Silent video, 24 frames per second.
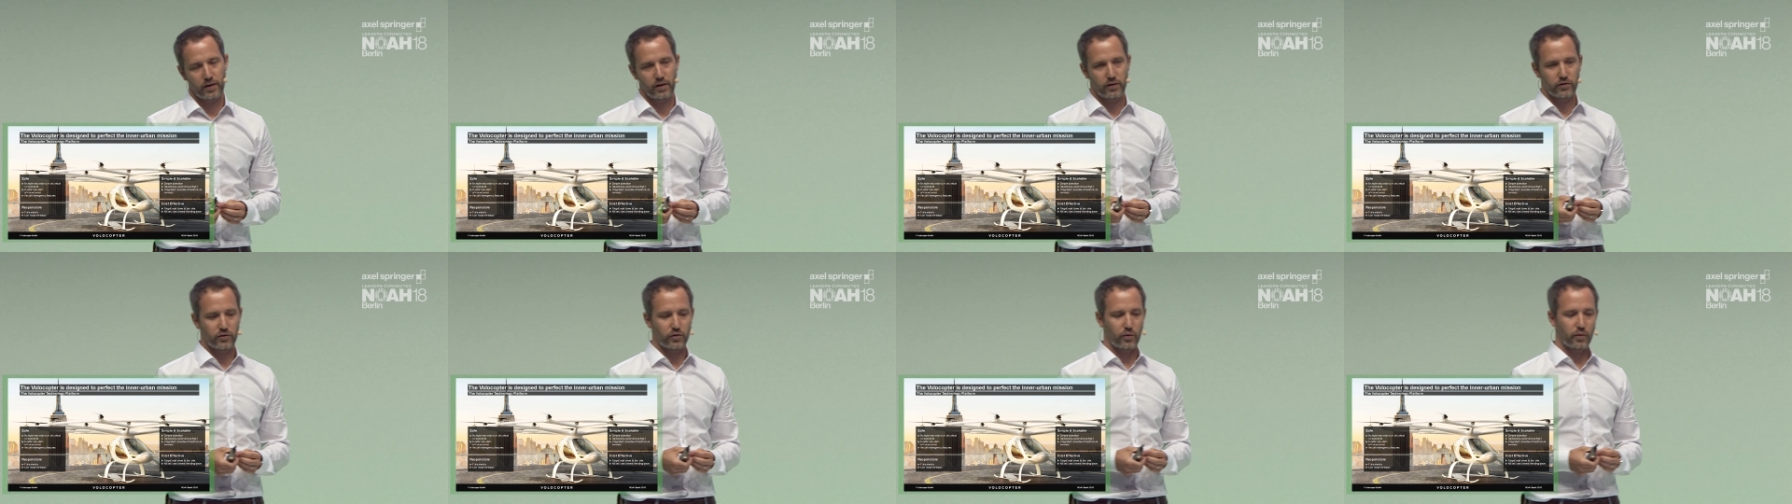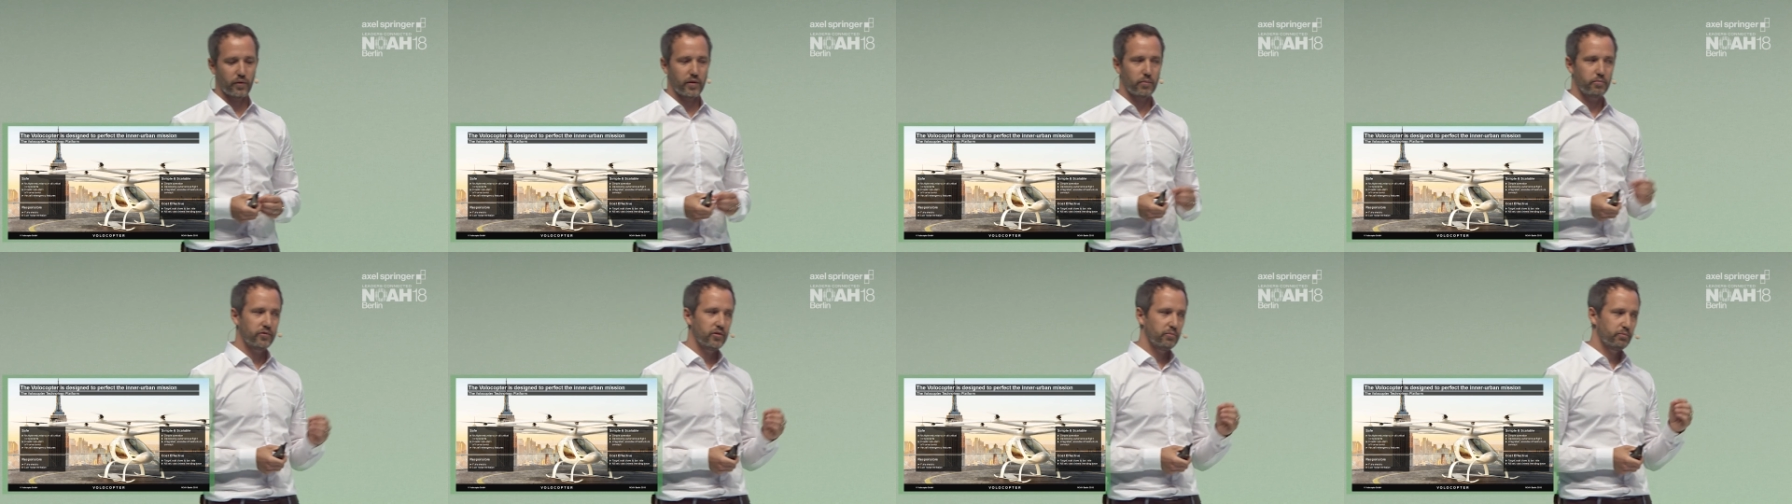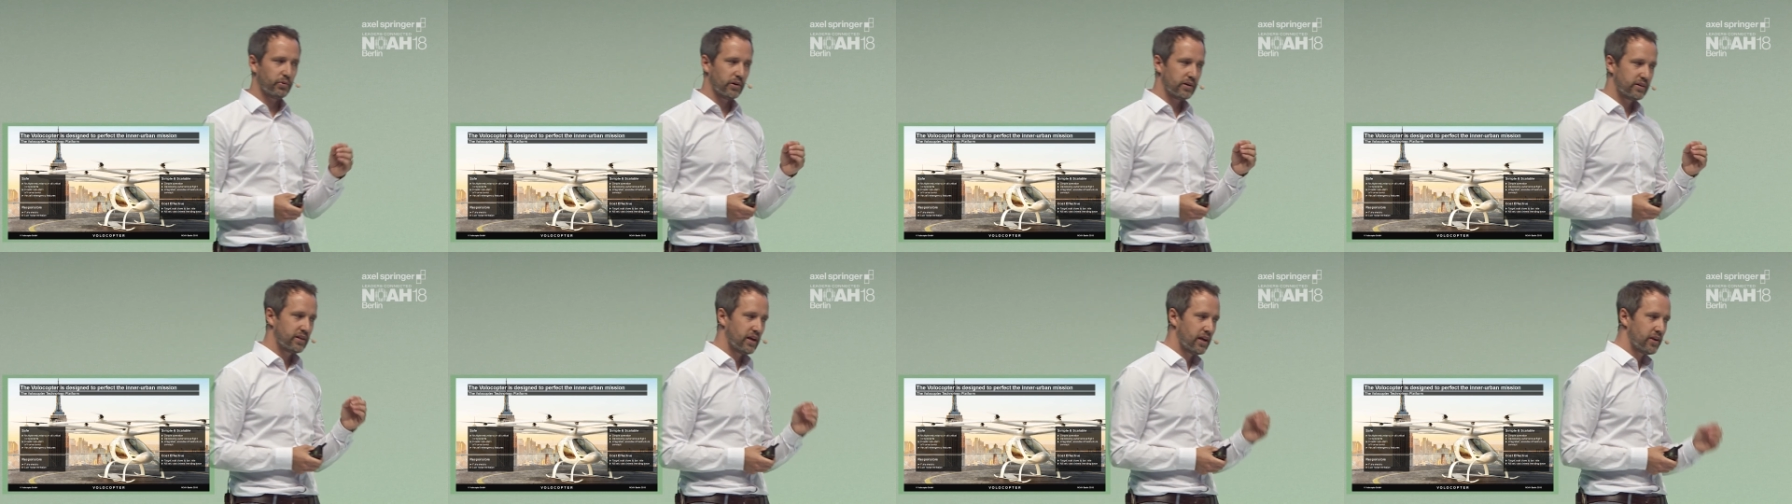So the
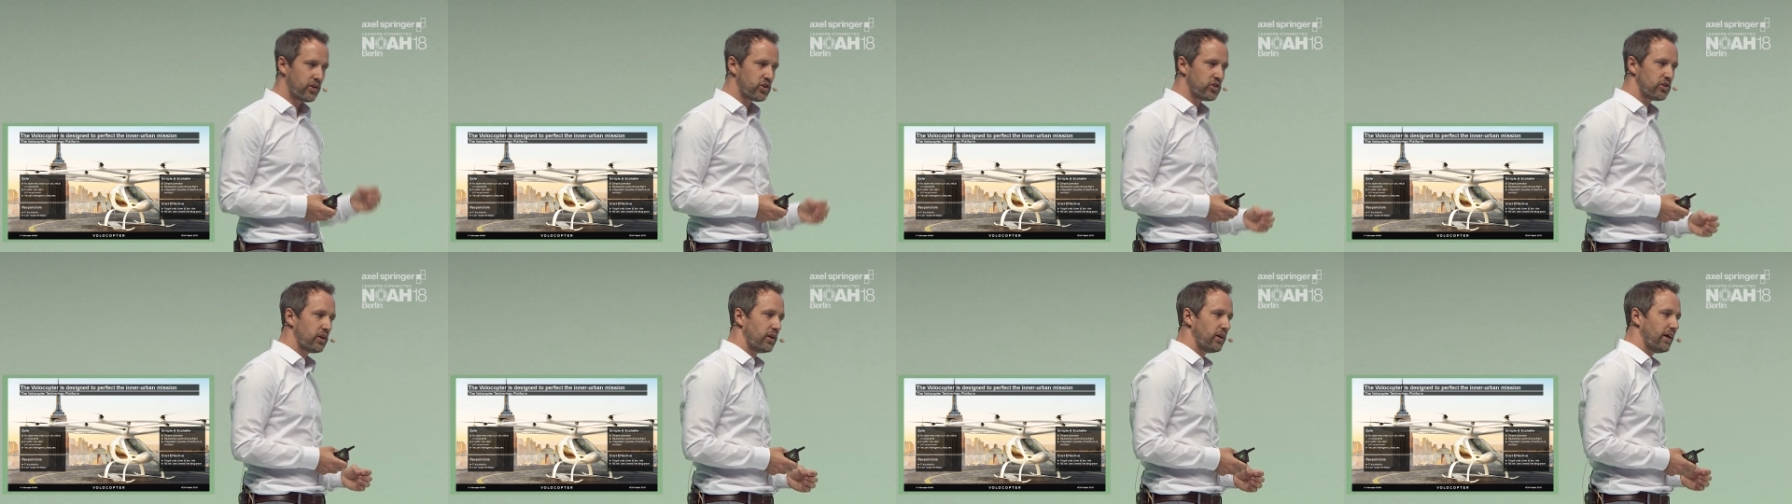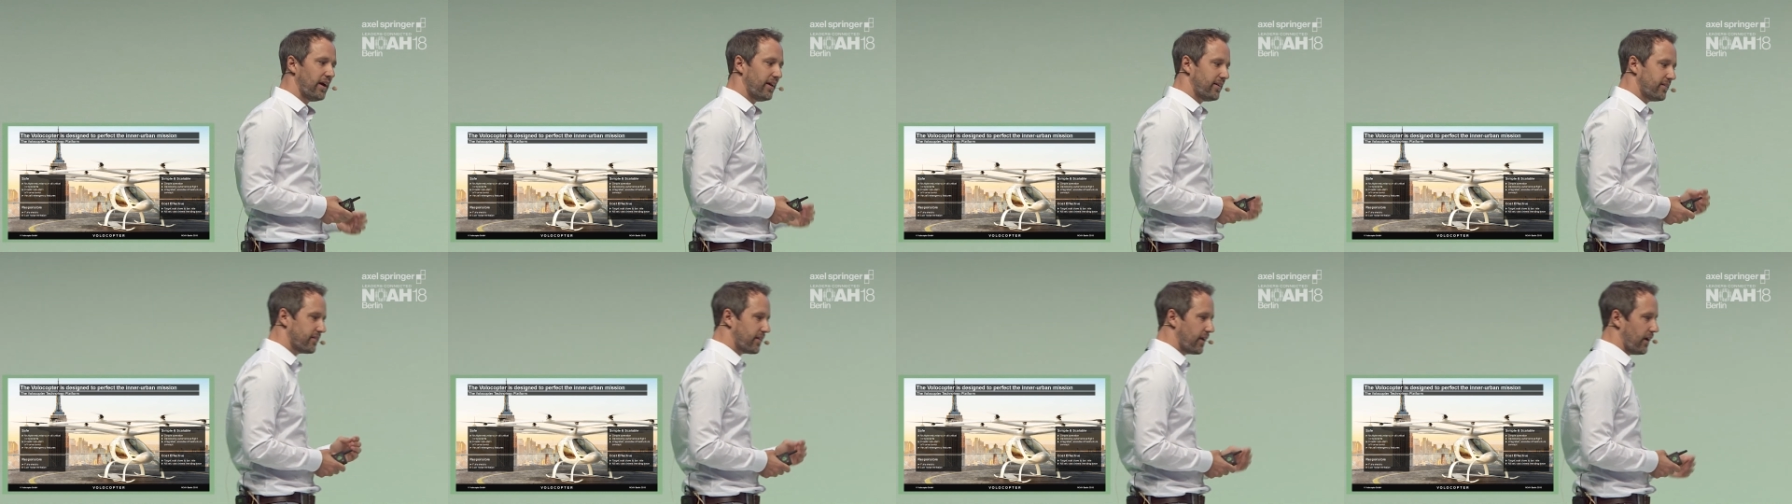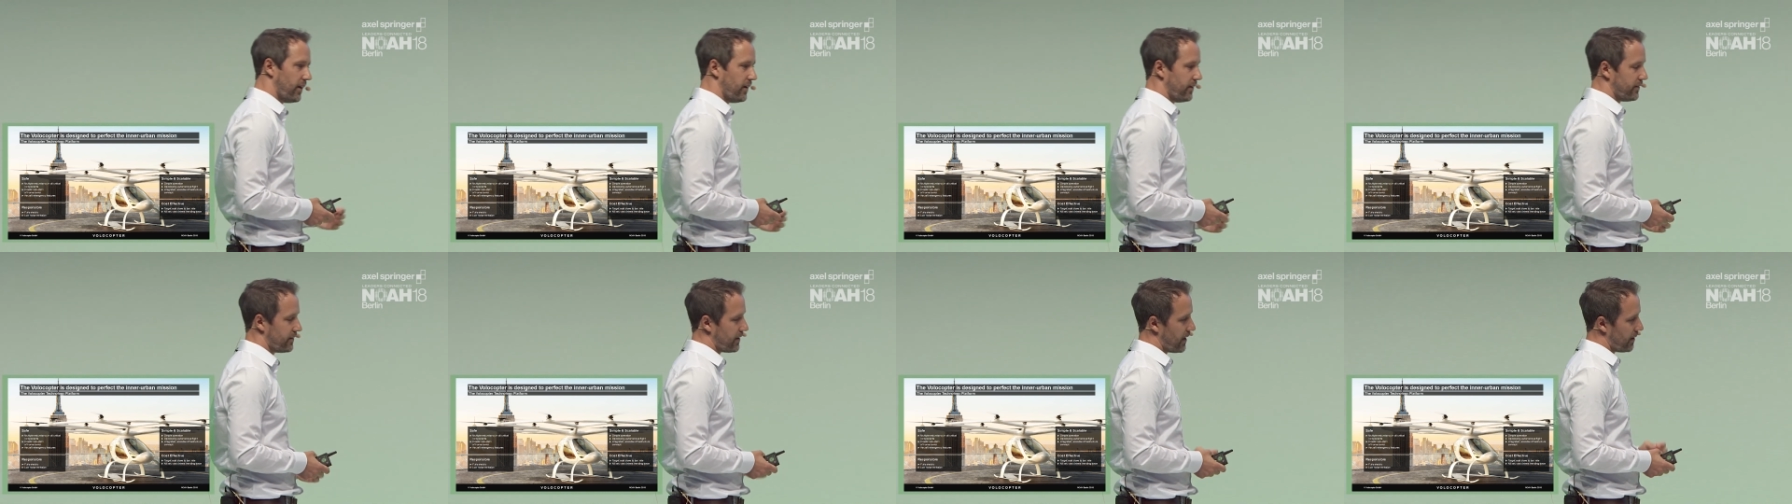potential at
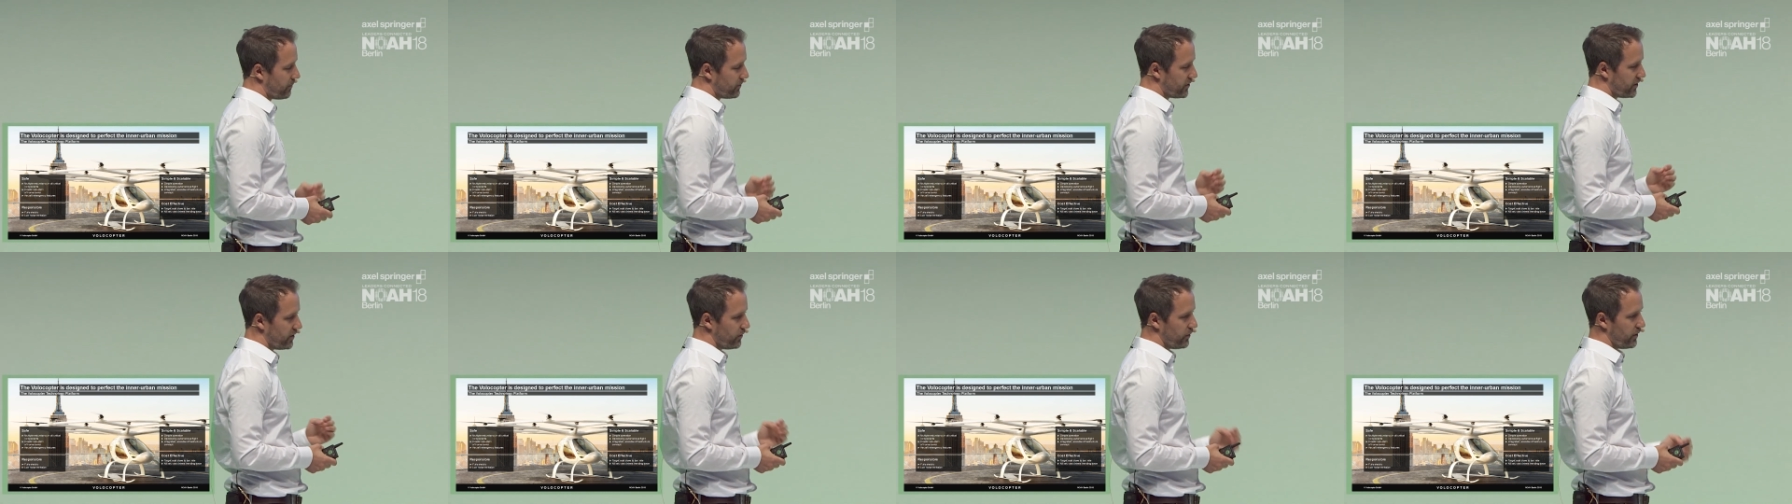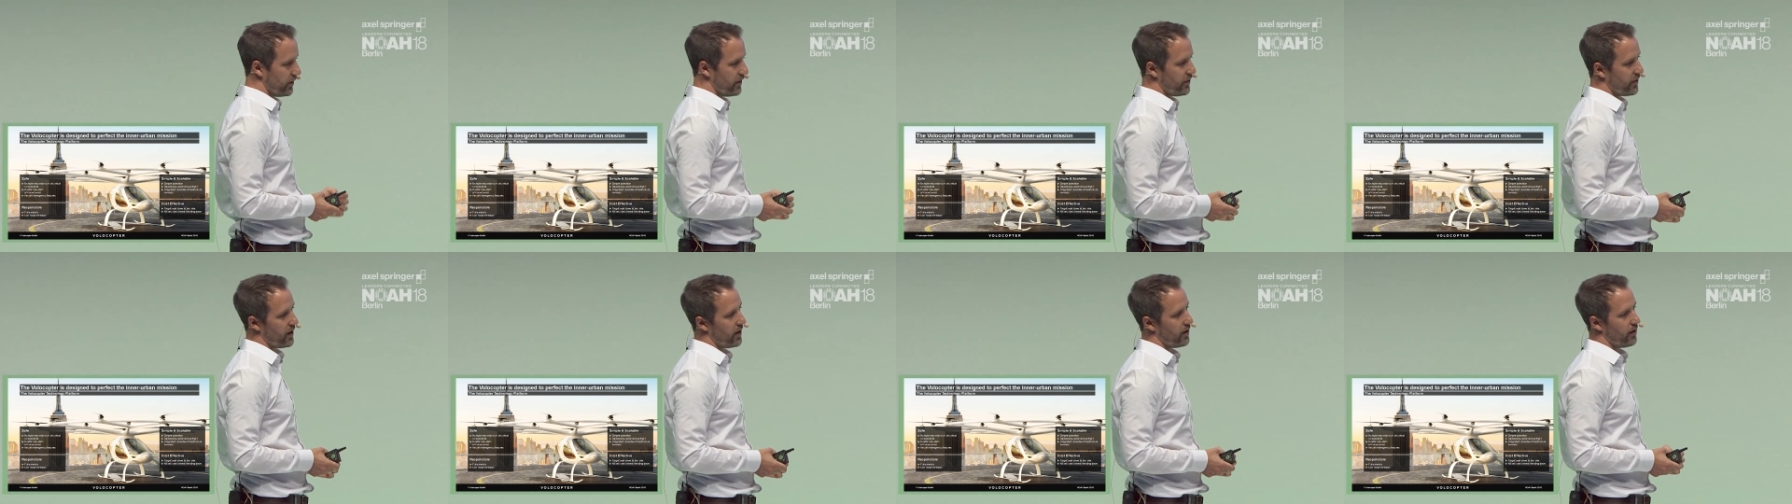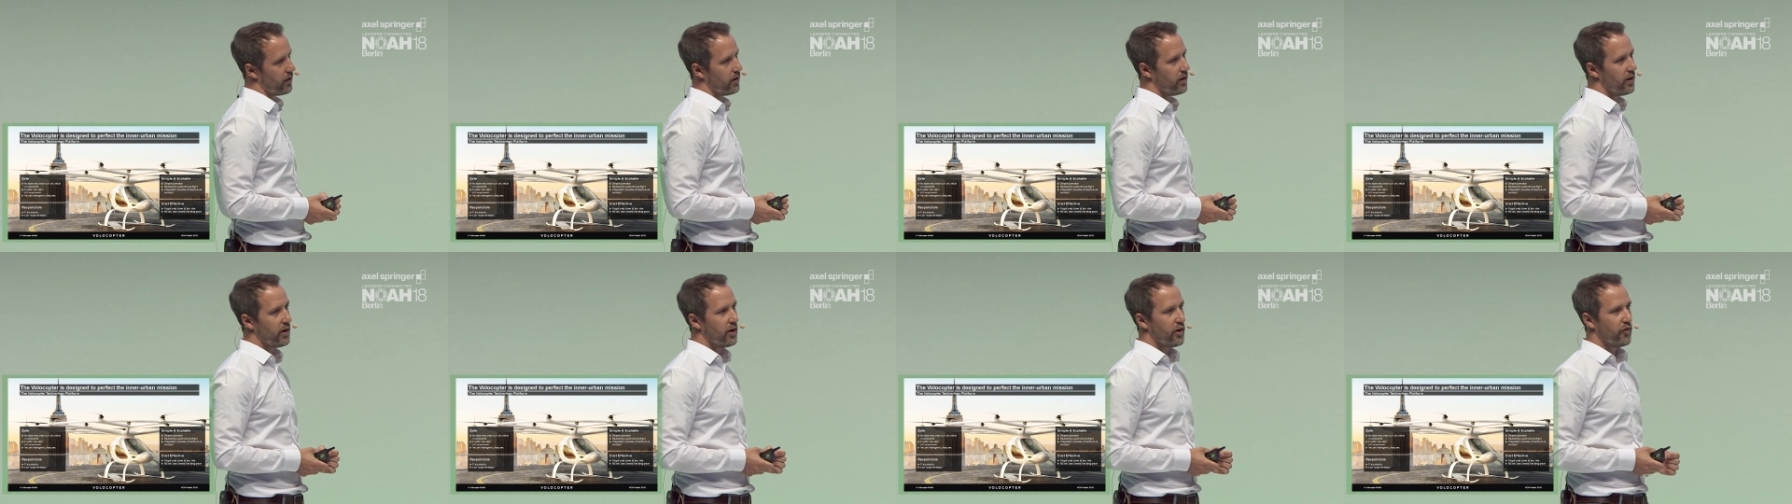scale is absolutely there